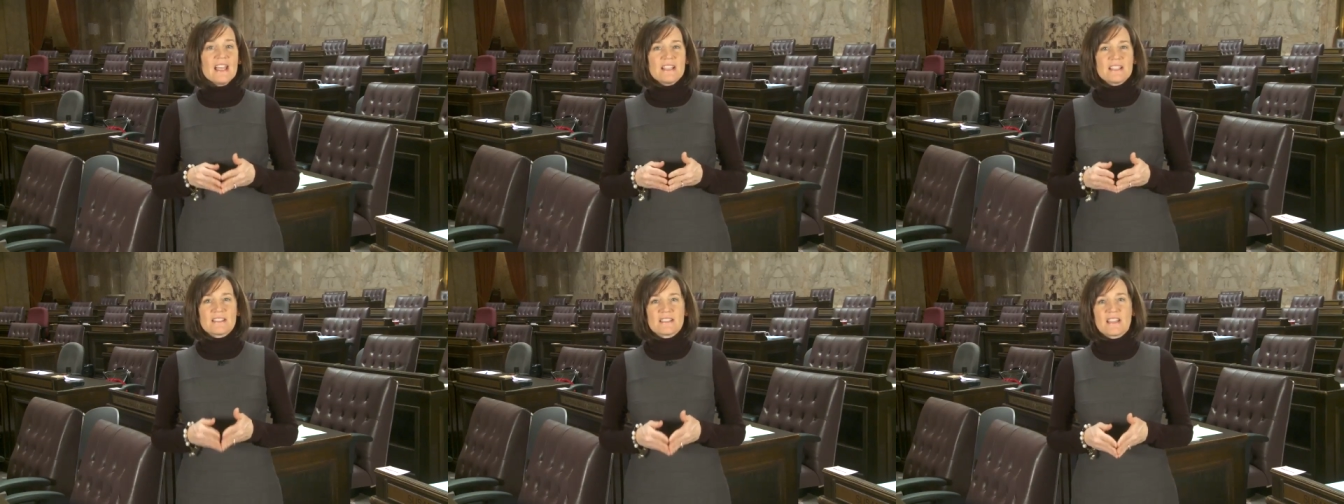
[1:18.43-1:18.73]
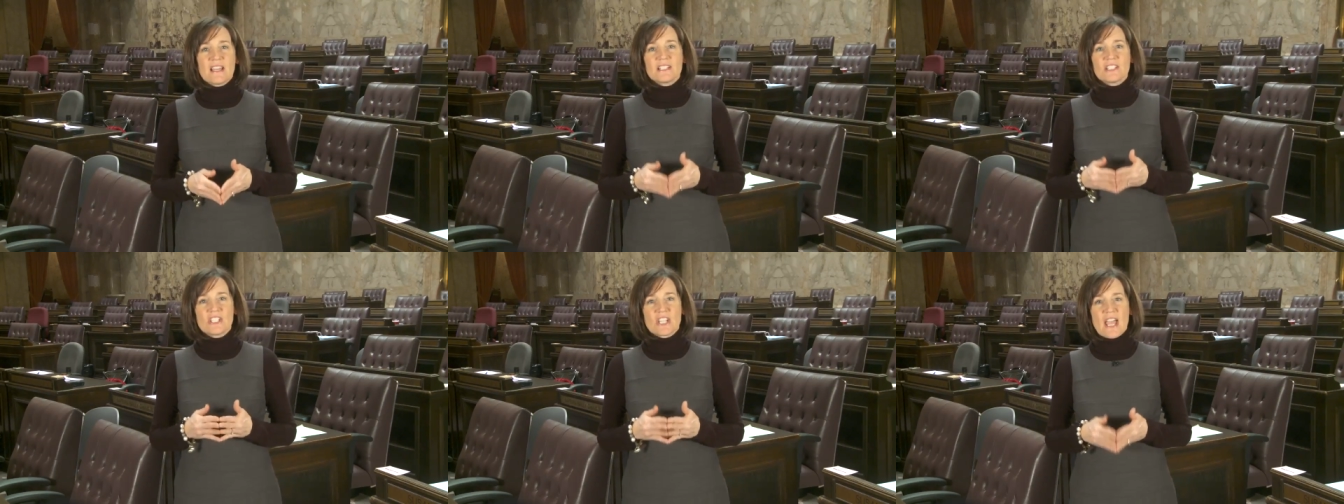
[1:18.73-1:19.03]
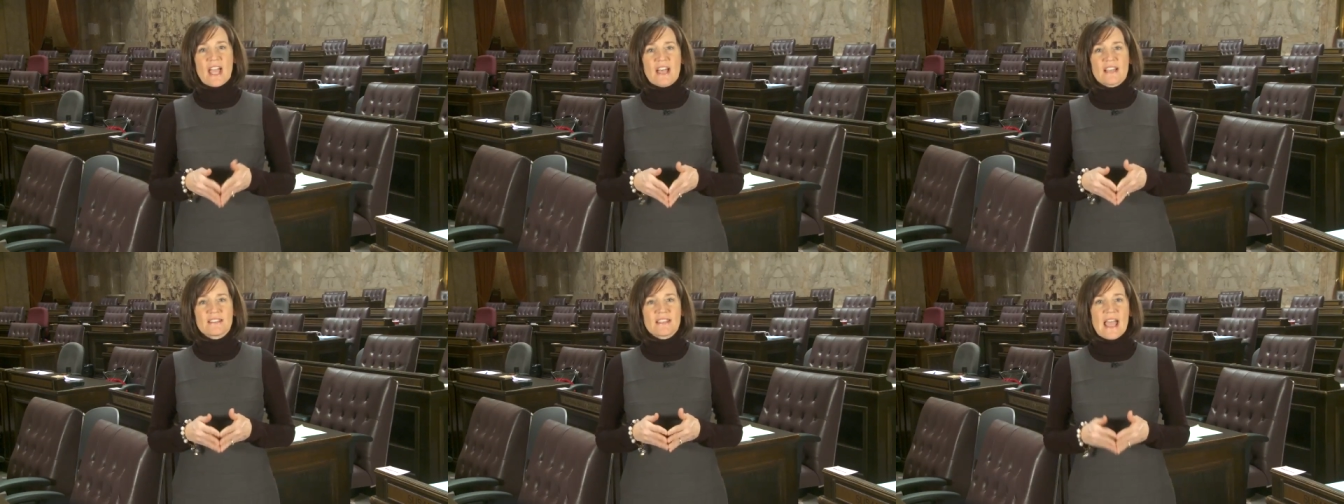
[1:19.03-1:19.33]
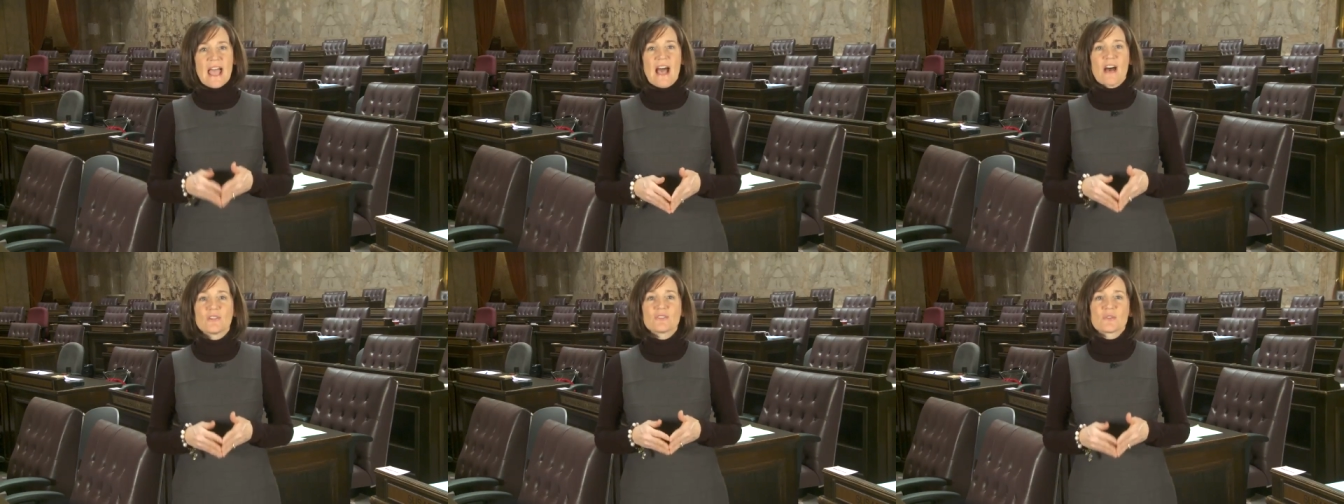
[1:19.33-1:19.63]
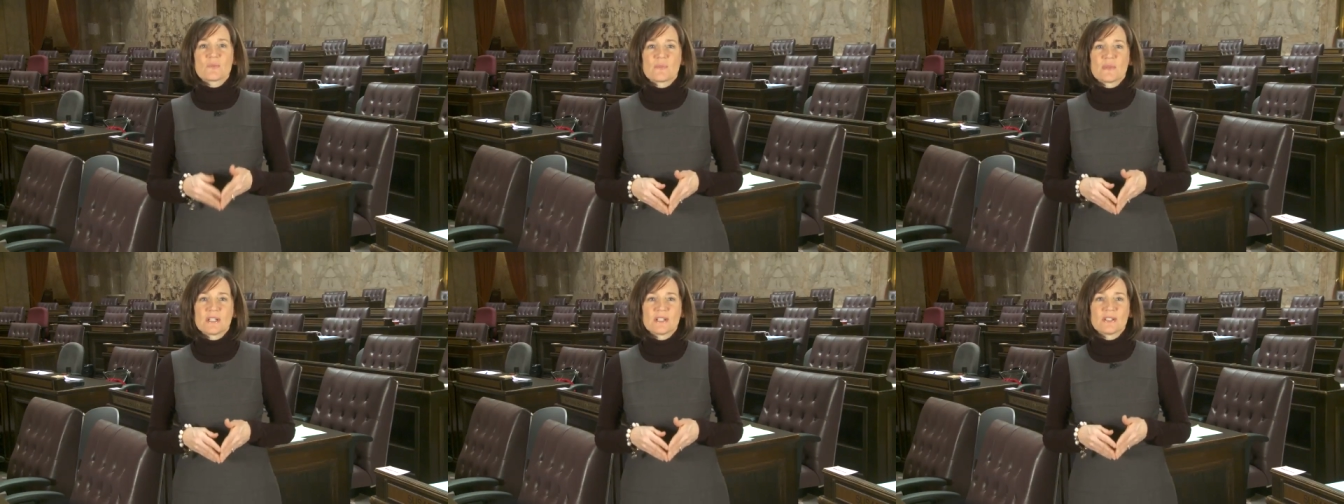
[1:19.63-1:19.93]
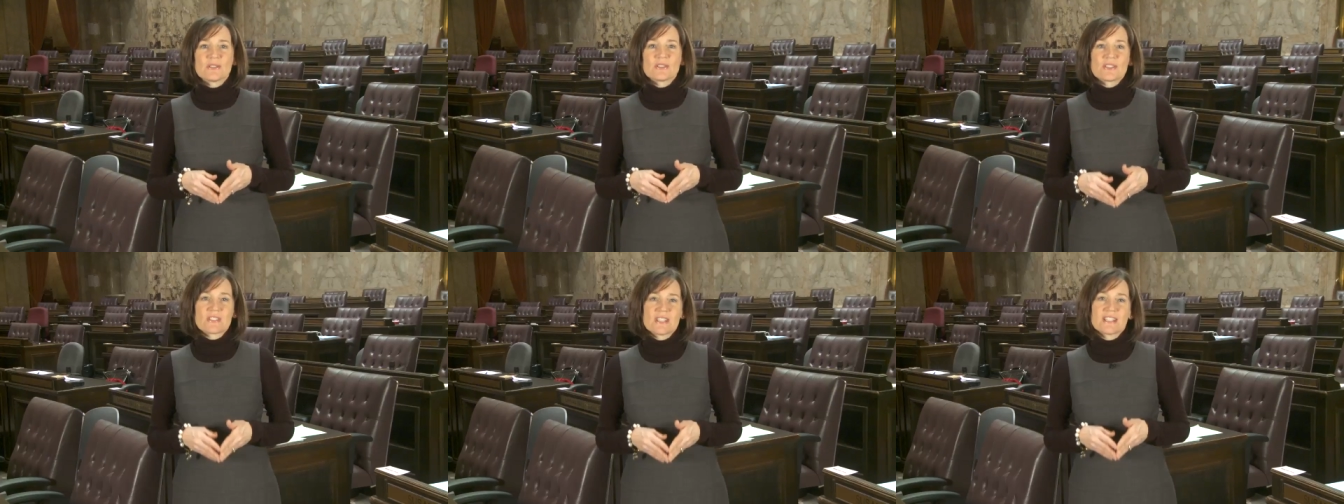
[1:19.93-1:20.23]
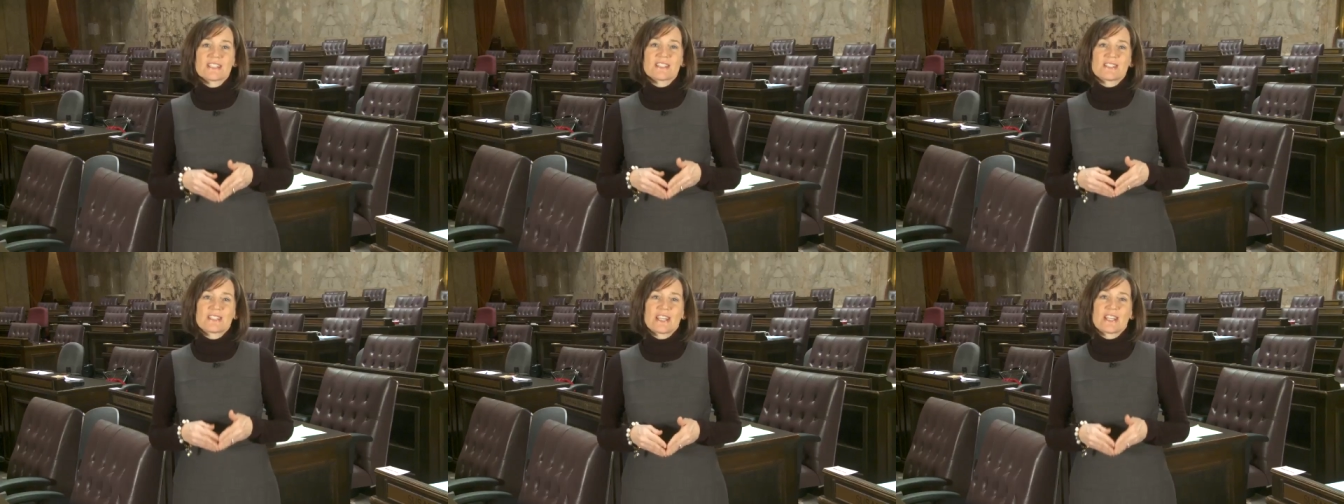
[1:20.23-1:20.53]
such as House Bill
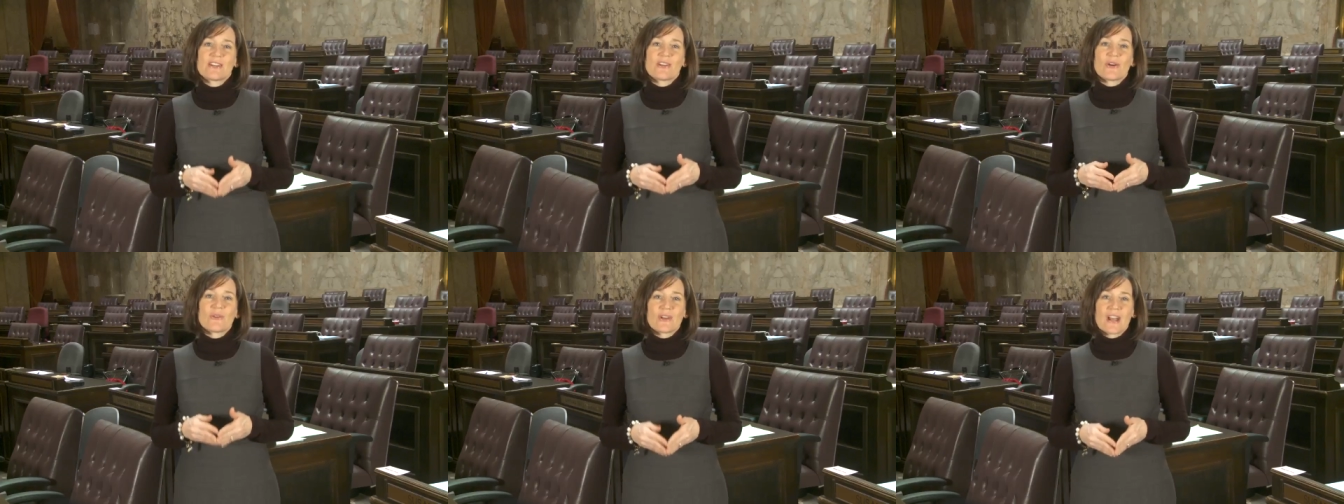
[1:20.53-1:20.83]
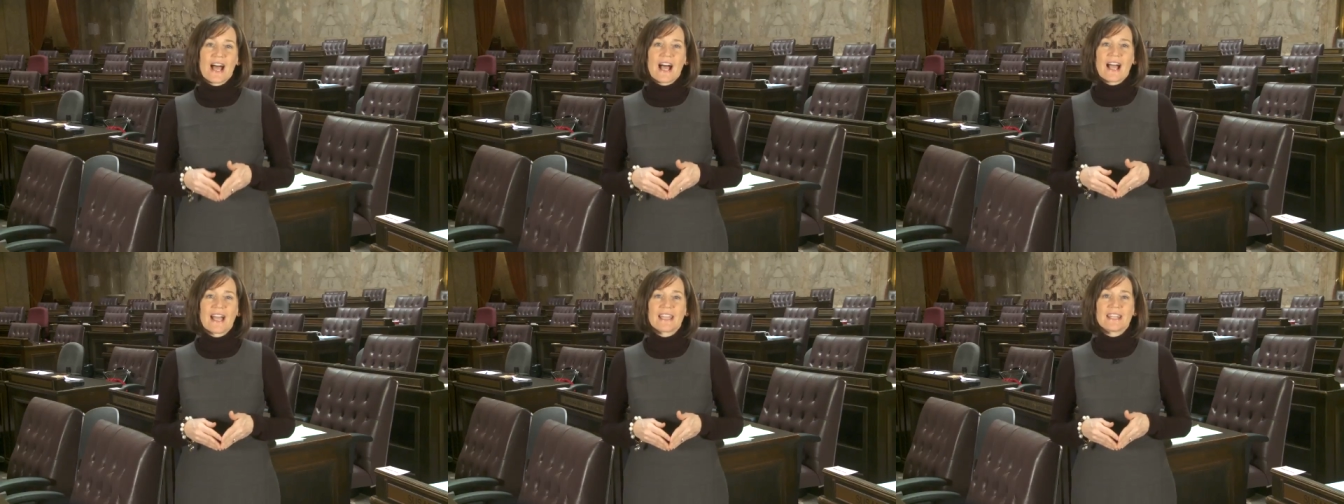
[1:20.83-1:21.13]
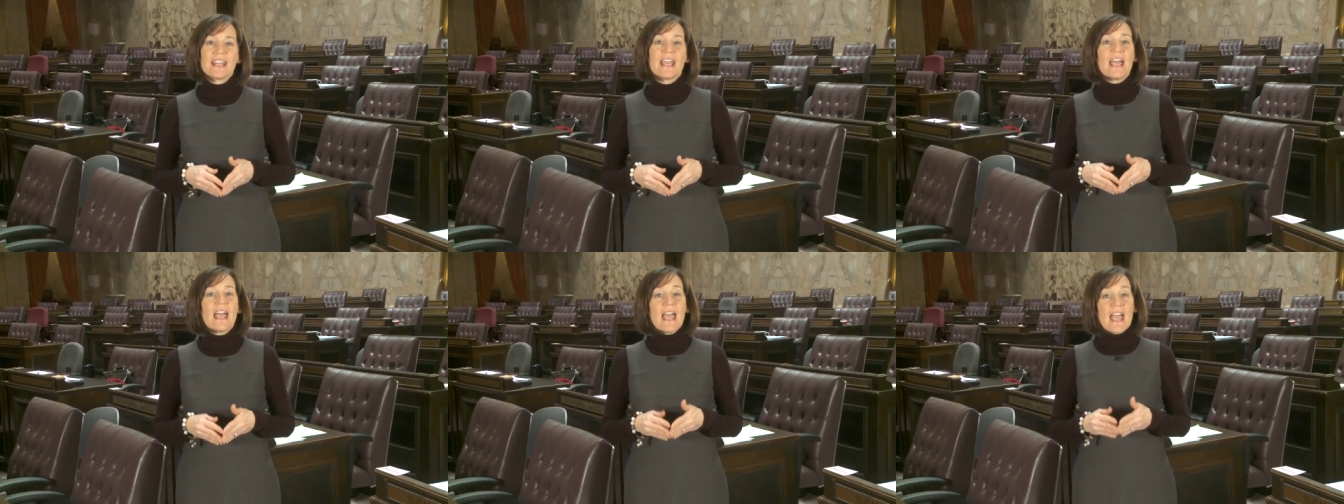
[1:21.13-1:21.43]
1609